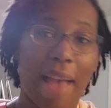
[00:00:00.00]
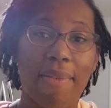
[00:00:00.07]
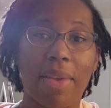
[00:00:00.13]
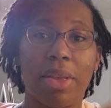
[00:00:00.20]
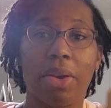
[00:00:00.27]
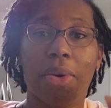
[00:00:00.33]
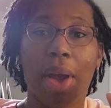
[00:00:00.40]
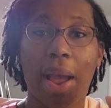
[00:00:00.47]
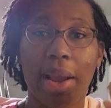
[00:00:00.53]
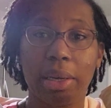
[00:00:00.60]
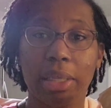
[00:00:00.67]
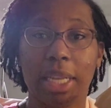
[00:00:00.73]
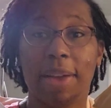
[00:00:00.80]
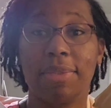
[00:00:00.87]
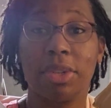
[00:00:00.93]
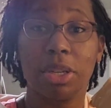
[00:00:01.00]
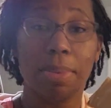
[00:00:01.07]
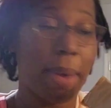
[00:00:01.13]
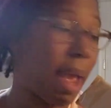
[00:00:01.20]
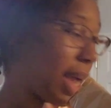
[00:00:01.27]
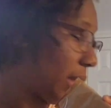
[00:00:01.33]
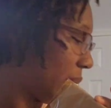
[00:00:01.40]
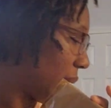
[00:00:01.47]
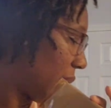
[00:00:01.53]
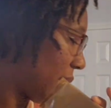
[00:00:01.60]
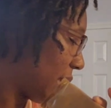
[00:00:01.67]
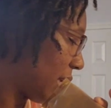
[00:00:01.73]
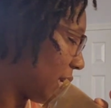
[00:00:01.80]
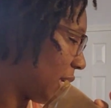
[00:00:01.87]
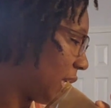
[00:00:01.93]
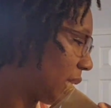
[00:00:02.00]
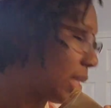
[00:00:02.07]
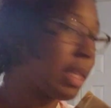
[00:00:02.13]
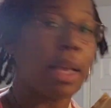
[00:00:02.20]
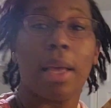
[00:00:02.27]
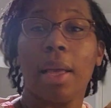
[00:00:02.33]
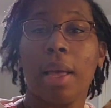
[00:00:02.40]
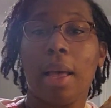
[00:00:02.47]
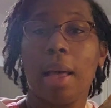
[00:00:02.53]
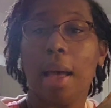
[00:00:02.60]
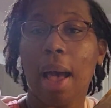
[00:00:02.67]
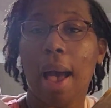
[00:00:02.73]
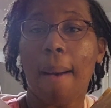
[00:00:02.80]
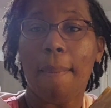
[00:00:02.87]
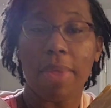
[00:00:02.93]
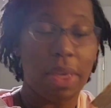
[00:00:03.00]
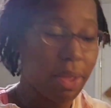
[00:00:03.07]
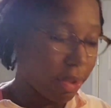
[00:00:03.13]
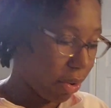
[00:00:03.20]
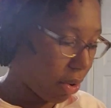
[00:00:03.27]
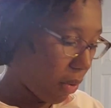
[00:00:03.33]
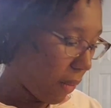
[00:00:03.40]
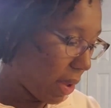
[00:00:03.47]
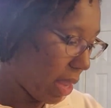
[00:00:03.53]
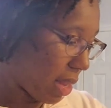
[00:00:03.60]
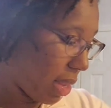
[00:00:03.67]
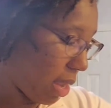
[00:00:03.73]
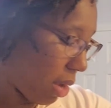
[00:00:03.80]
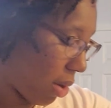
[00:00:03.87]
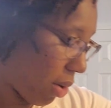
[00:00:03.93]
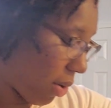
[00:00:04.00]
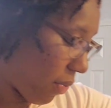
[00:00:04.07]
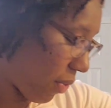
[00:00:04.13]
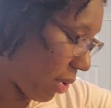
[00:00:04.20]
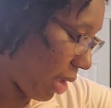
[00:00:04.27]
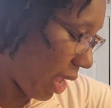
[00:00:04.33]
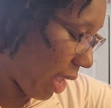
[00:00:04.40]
having crackers. I have 2 packs of these. These are going in here for